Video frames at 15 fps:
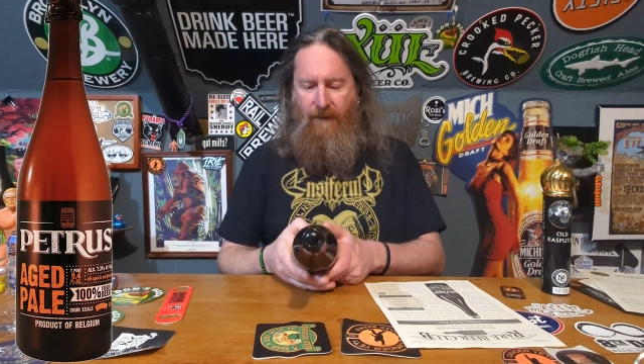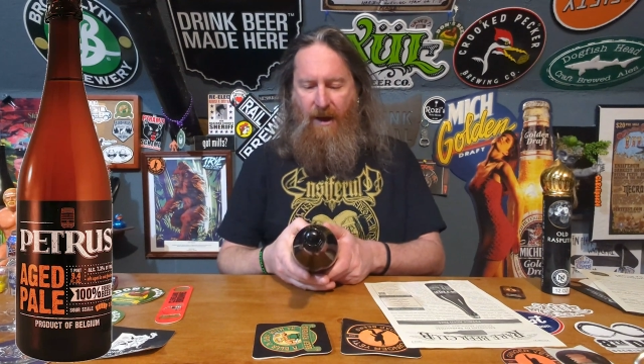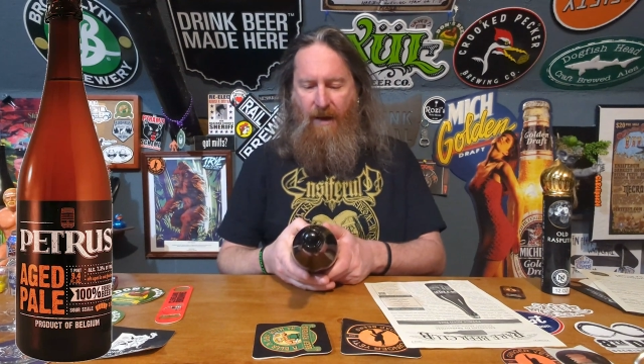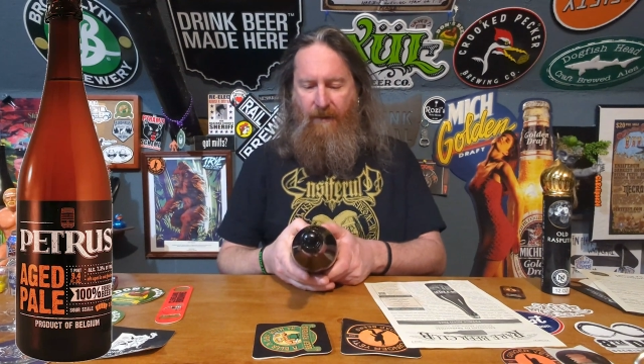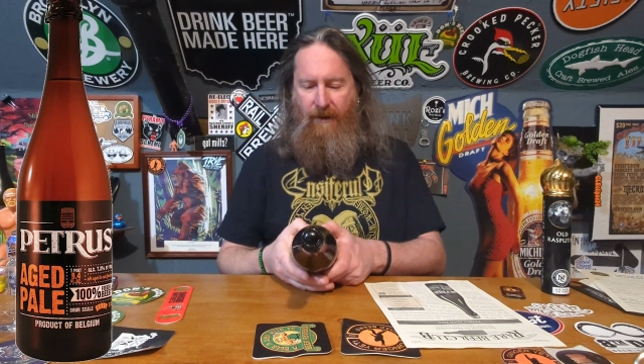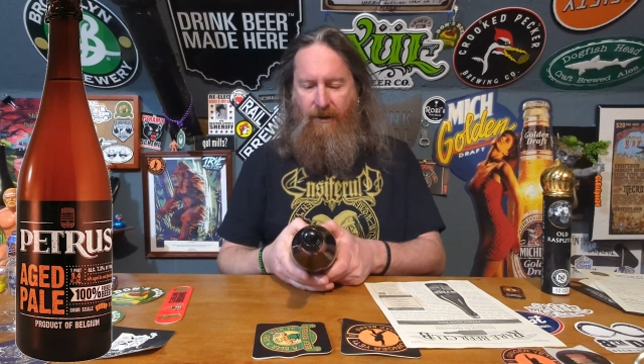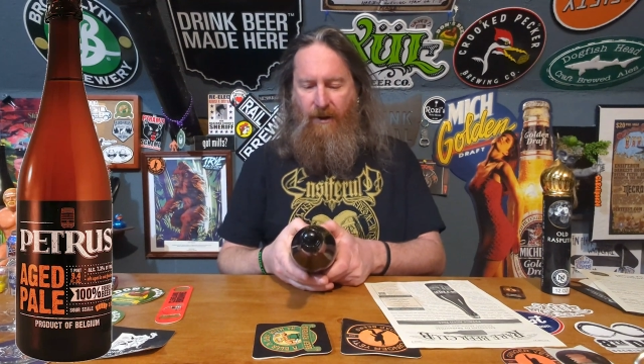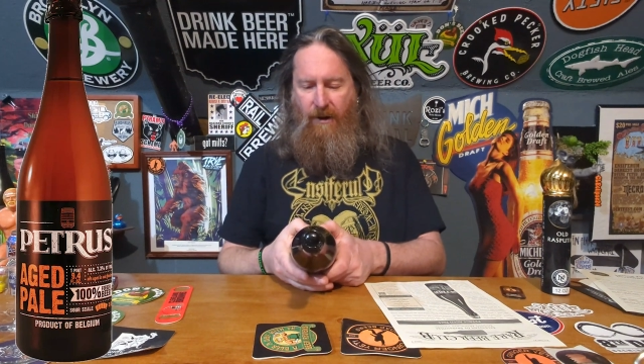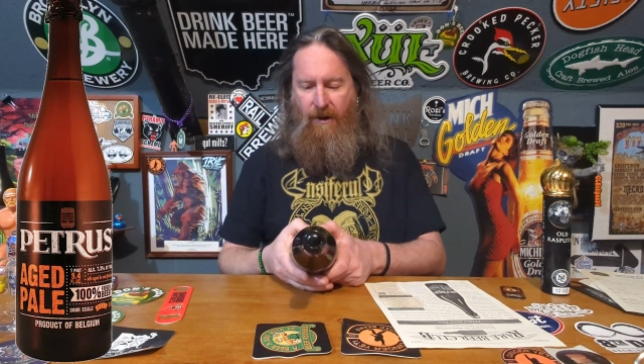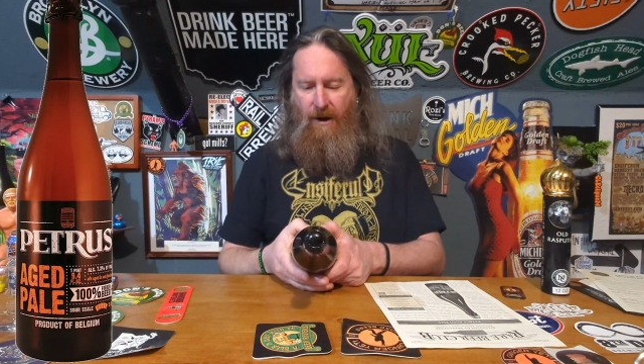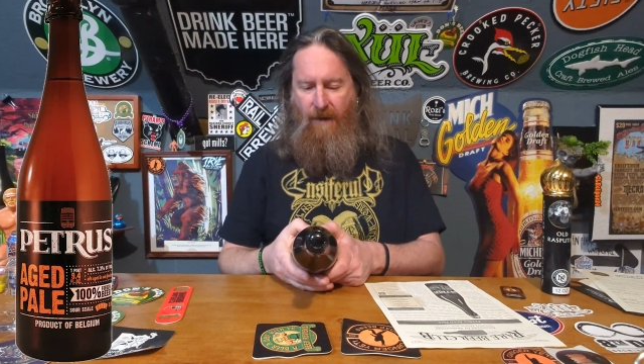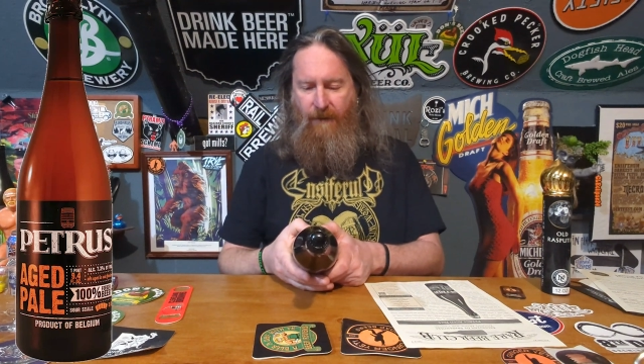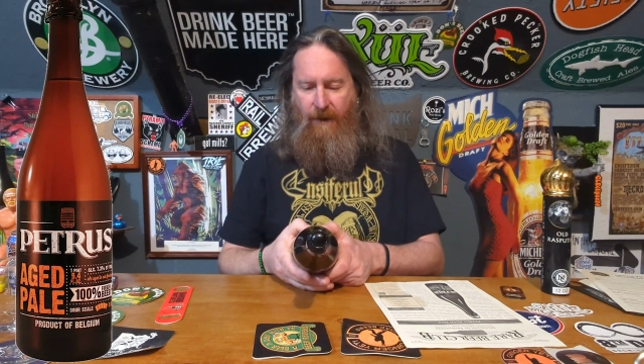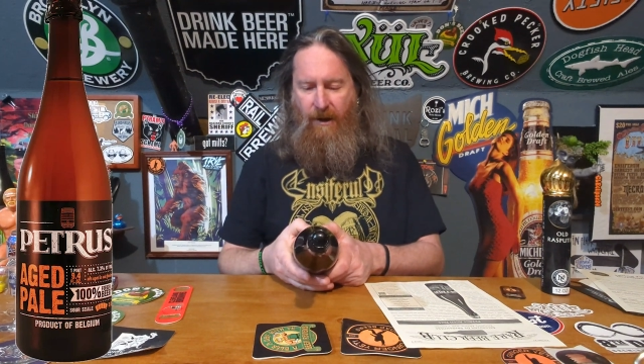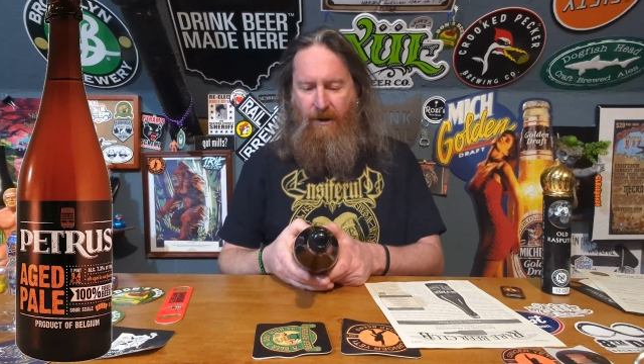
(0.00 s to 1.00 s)
if you haven't turned
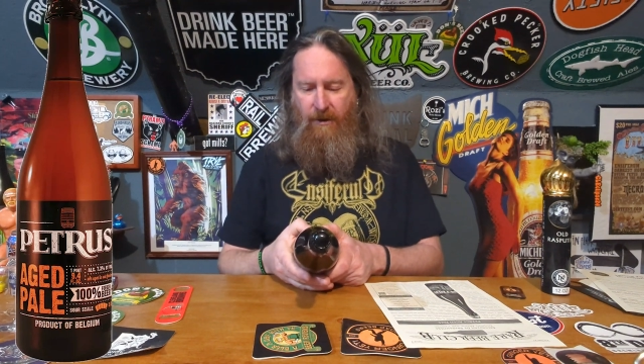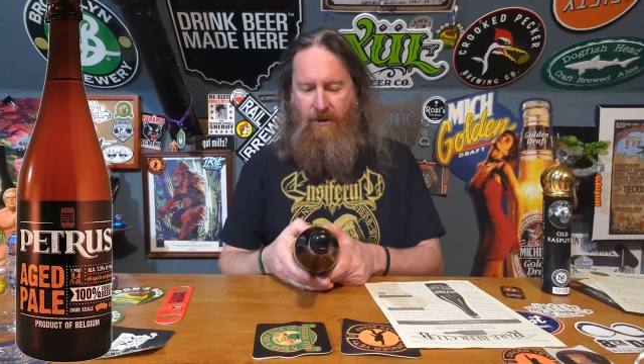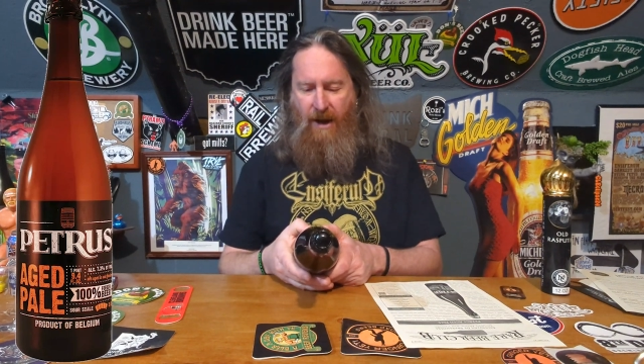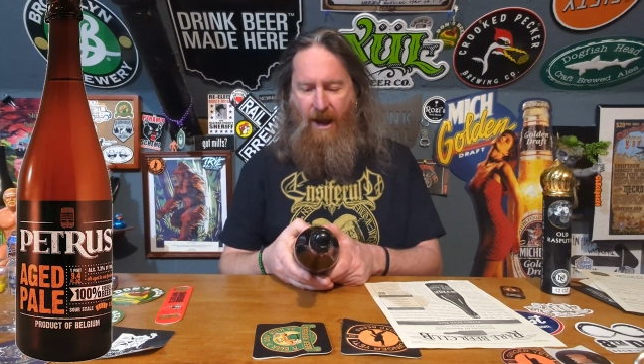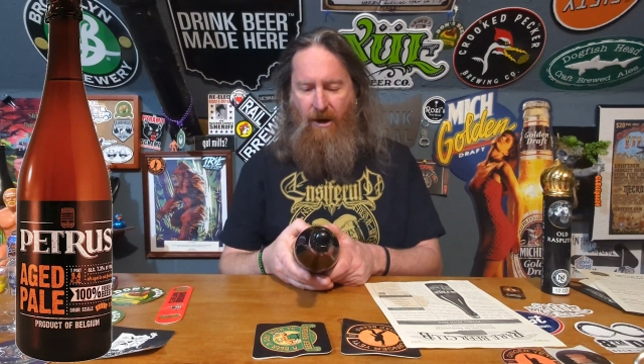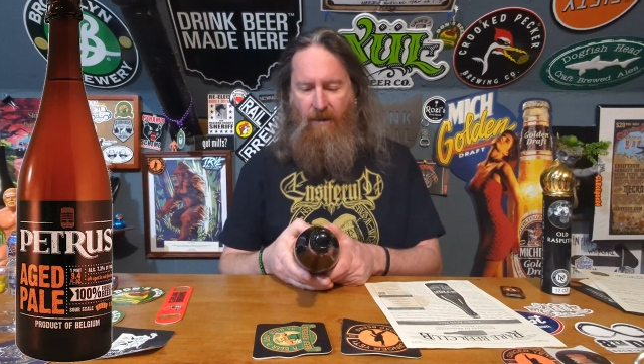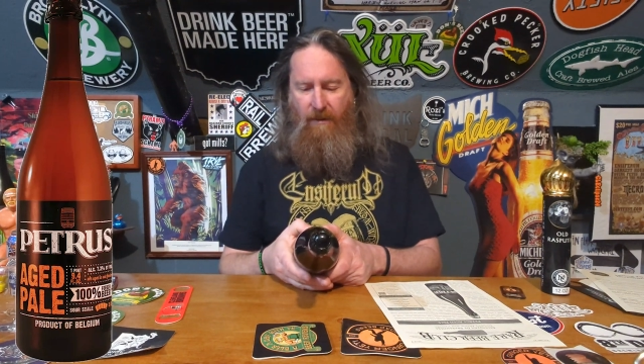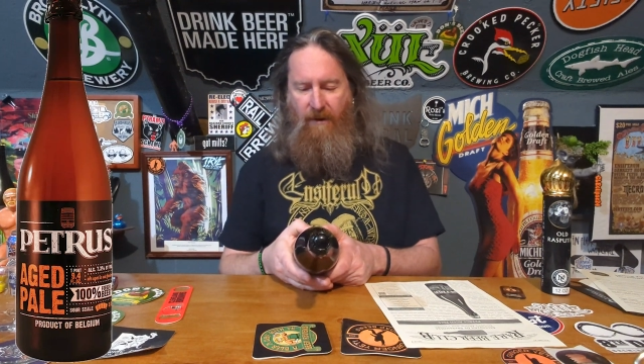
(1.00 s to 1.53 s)
off the channel,